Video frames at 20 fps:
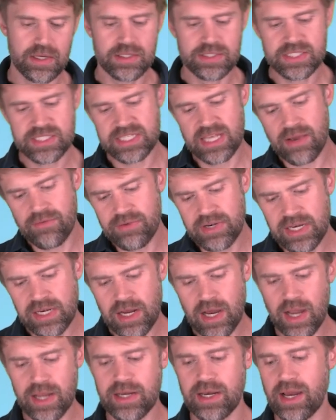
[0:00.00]

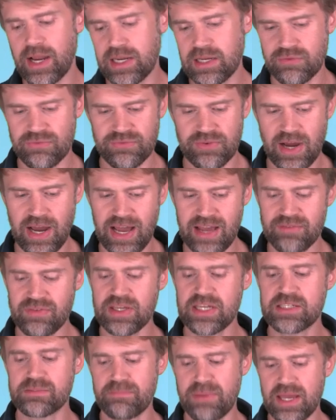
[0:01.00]
79.95
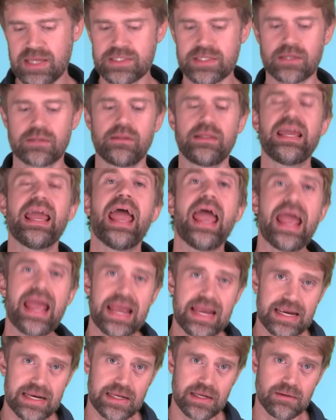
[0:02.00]
is basically
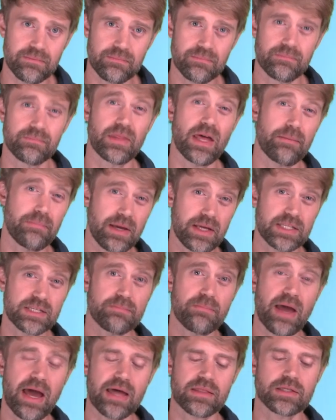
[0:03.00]
80. That makes
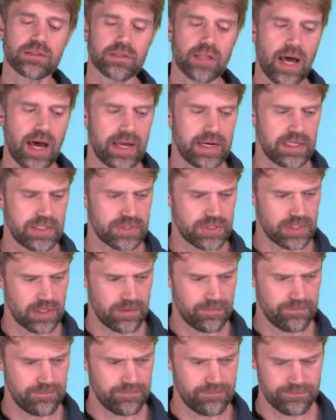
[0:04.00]
the math a lot
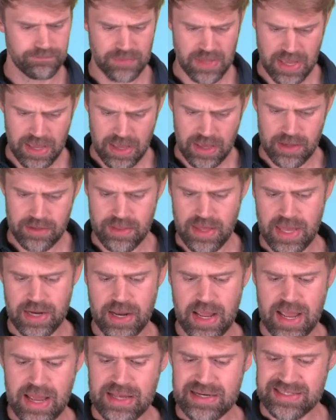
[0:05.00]
easier.
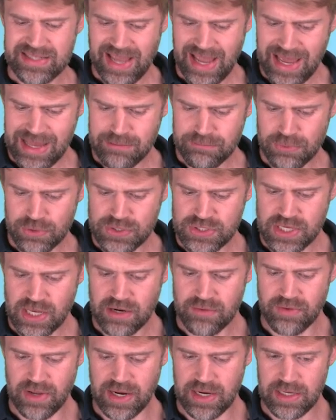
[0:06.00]
Then
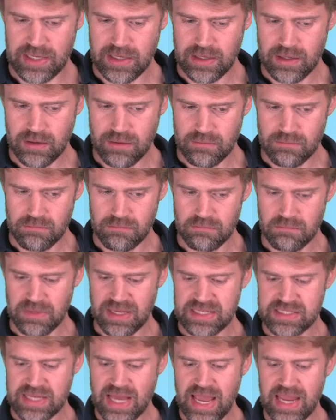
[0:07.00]
10% of 80
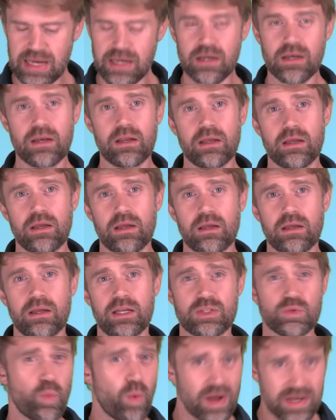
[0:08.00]
is 8.
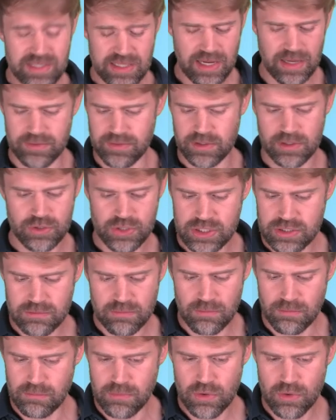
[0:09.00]
It's one tenth. You
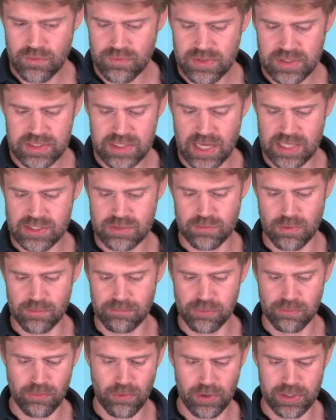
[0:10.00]
just move the
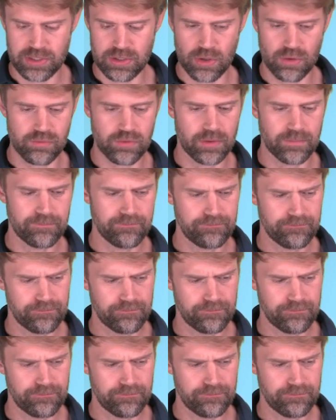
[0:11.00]
decimal point over.